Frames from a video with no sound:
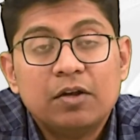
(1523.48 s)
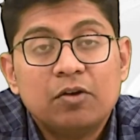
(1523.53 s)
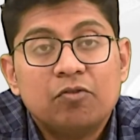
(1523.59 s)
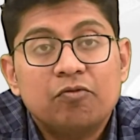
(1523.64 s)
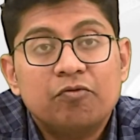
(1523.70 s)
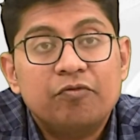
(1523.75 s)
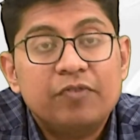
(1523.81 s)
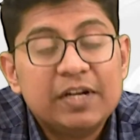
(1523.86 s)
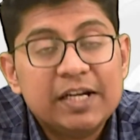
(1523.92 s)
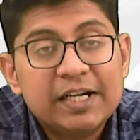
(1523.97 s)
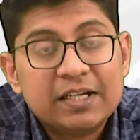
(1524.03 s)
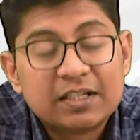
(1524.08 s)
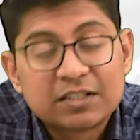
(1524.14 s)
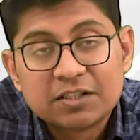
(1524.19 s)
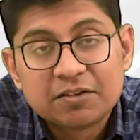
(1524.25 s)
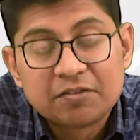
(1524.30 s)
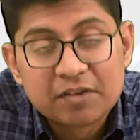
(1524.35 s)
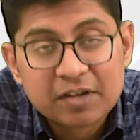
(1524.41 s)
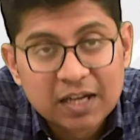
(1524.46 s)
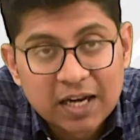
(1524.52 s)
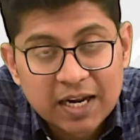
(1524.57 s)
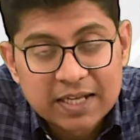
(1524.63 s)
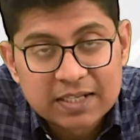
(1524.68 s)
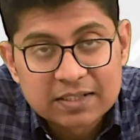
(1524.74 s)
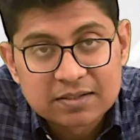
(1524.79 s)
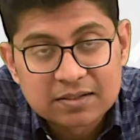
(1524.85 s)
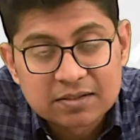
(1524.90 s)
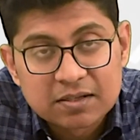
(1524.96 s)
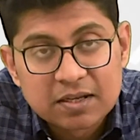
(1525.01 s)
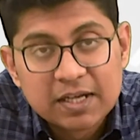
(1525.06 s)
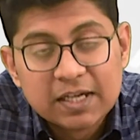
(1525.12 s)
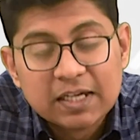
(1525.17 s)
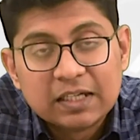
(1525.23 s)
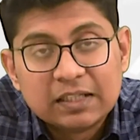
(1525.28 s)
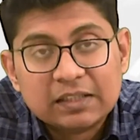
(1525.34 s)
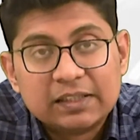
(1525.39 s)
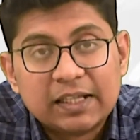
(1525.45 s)
Willie doesn't realize
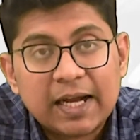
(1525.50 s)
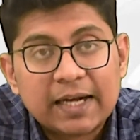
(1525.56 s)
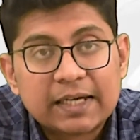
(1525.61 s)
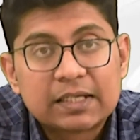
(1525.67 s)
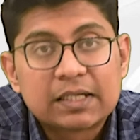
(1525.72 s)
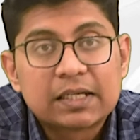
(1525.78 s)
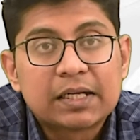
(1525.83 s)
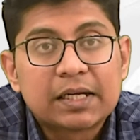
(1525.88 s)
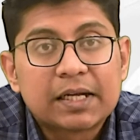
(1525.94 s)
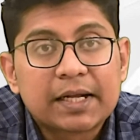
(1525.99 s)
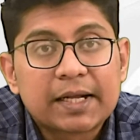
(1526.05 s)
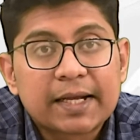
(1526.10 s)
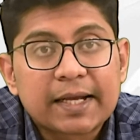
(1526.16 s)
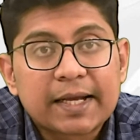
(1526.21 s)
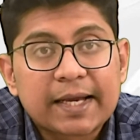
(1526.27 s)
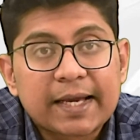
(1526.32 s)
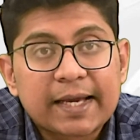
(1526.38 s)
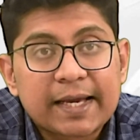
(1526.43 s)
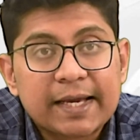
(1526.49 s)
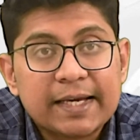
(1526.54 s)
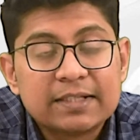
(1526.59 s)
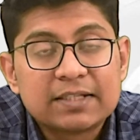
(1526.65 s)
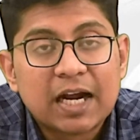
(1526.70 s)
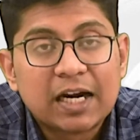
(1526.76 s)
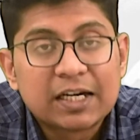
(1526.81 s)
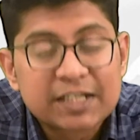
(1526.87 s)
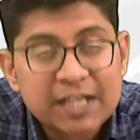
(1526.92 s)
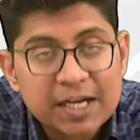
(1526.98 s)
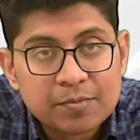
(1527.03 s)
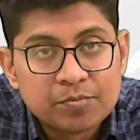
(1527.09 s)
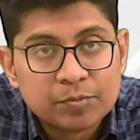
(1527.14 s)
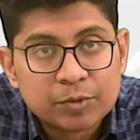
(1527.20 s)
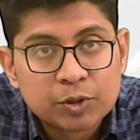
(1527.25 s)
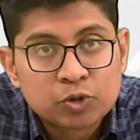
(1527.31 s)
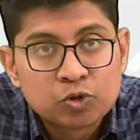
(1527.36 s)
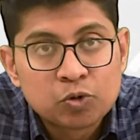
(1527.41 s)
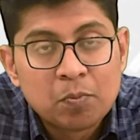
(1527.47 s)
that his
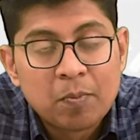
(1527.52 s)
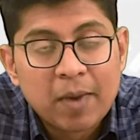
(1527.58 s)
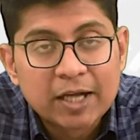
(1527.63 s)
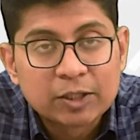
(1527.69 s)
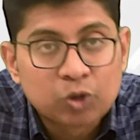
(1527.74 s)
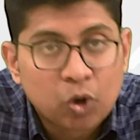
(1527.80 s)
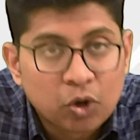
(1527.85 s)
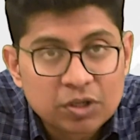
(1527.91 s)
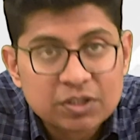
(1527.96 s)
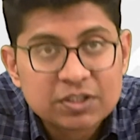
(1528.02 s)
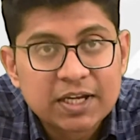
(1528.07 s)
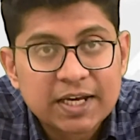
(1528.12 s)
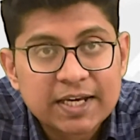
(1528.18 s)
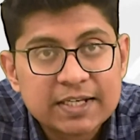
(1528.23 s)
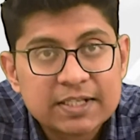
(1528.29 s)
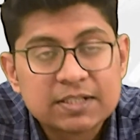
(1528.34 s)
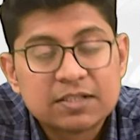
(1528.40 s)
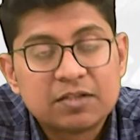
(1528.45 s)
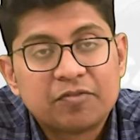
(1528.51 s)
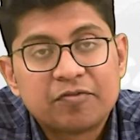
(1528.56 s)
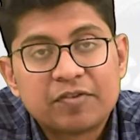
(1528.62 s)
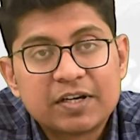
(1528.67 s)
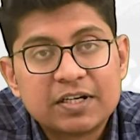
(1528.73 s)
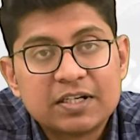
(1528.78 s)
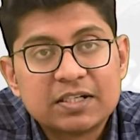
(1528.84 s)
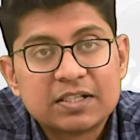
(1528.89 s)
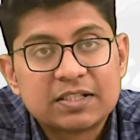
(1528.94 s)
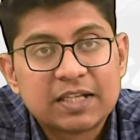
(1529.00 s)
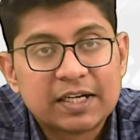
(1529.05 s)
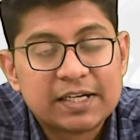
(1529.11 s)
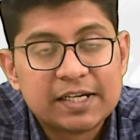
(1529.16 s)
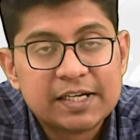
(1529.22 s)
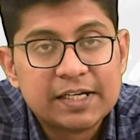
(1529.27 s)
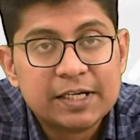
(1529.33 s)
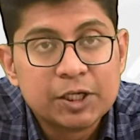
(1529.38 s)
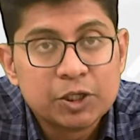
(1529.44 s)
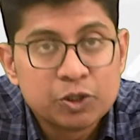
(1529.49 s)
attempt to mythologize the figures that
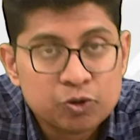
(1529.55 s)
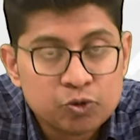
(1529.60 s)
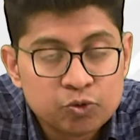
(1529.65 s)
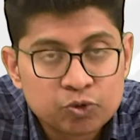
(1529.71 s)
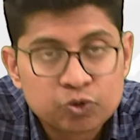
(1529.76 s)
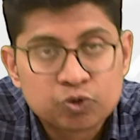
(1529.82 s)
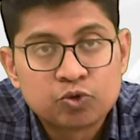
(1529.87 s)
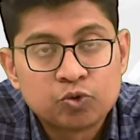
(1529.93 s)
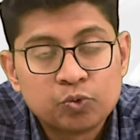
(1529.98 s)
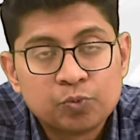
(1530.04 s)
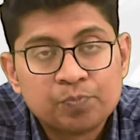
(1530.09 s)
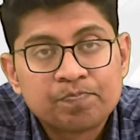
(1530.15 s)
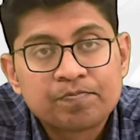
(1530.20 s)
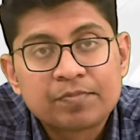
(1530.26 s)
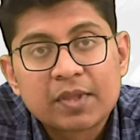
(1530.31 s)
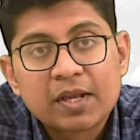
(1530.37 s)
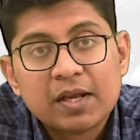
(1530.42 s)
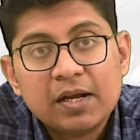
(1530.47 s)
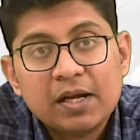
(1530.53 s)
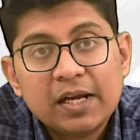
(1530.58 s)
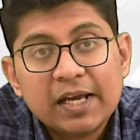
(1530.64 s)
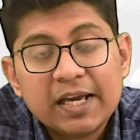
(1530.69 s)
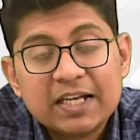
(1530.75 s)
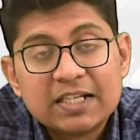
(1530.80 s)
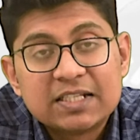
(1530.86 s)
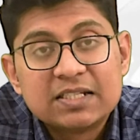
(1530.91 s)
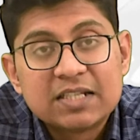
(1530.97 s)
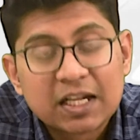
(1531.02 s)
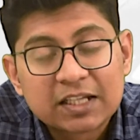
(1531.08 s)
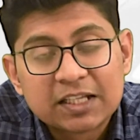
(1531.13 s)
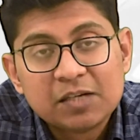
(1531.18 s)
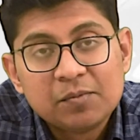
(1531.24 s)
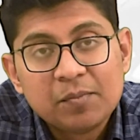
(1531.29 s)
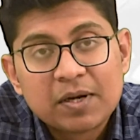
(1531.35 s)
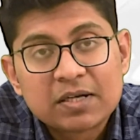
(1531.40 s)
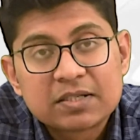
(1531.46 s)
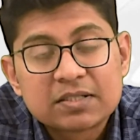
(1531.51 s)
he used to is
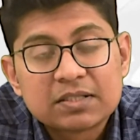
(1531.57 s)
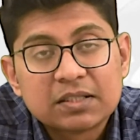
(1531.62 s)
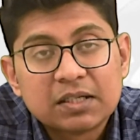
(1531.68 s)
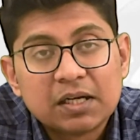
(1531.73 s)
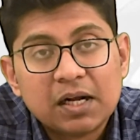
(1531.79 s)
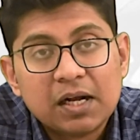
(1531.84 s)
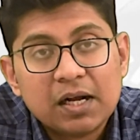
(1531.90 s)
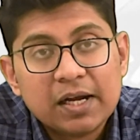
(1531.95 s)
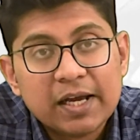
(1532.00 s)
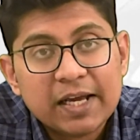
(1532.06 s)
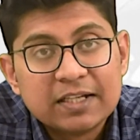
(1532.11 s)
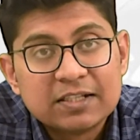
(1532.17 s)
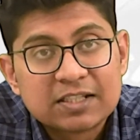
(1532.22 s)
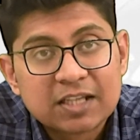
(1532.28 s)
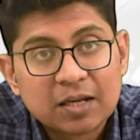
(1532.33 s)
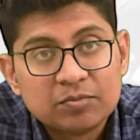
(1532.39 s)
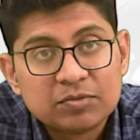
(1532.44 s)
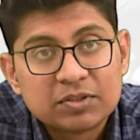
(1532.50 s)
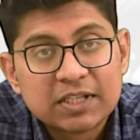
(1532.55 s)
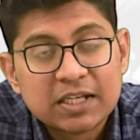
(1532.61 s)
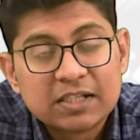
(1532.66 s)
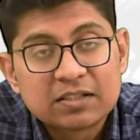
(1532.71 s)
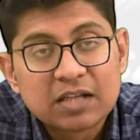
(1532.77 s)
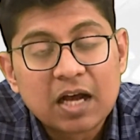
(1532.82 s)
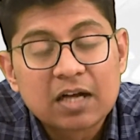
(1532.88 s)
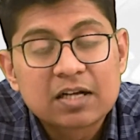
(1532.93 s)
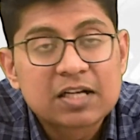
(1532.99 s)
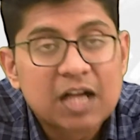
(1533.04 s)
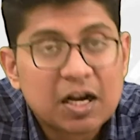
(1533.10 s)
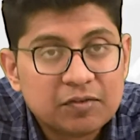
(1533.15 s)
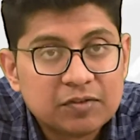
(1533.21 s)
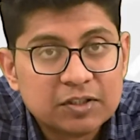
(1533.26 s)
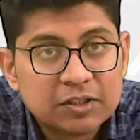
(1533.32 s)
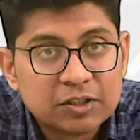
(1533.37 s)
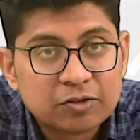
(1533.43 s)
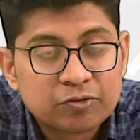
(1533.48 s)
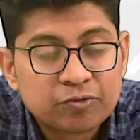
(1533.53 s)
nothing but, in some sense, a
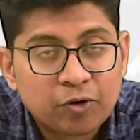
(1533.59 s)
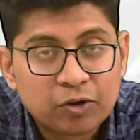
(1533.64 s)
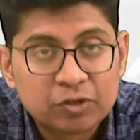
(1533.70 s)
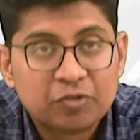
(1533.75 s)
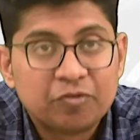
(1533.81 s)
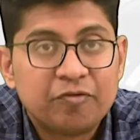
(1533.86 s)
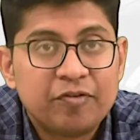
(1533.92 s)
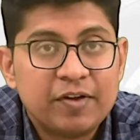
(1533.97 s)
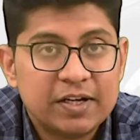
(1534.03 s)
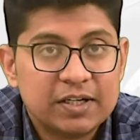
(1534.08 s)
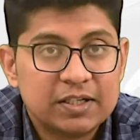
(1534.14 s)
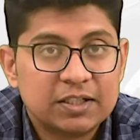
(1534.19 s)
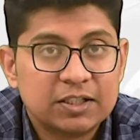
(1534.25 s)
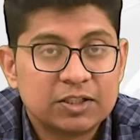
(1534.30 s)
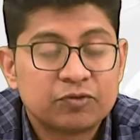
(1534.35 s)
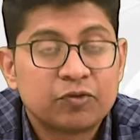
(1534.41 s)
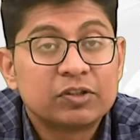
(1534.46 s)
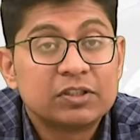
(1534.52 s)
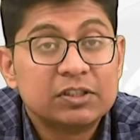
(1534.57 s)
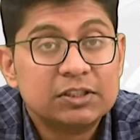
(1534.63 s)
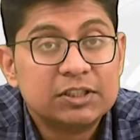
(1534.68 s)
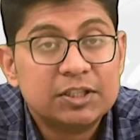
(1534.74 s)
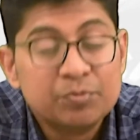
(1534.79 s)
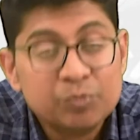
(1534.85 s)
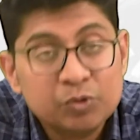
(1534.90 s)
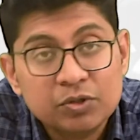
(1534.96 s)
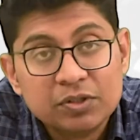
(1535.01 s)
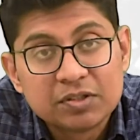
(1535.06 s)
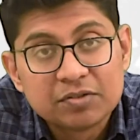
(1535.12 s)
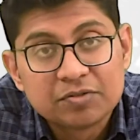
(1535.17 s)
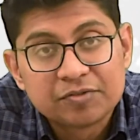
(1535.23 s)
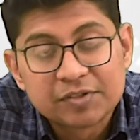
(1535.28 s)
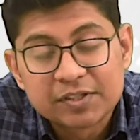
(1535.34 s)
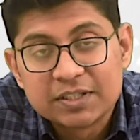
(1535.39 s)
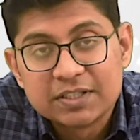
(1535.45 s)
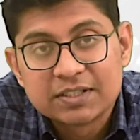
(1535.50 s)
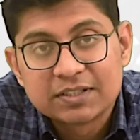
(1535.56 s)
cover for the failures, for the diminutive
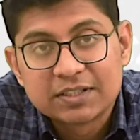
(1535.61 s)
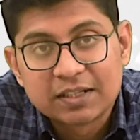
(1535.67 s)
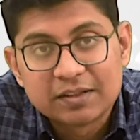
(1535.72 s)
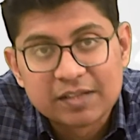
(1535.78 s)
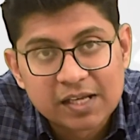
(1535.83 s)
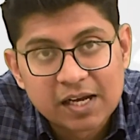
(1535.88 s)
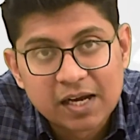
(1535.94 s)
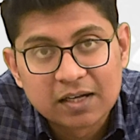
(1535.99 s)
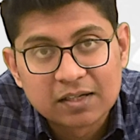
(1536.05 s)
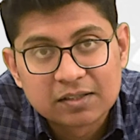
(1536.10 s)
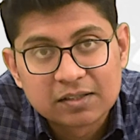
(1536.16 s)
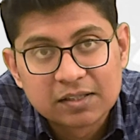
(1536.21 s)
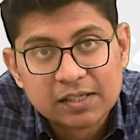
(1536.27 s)
figures that they are.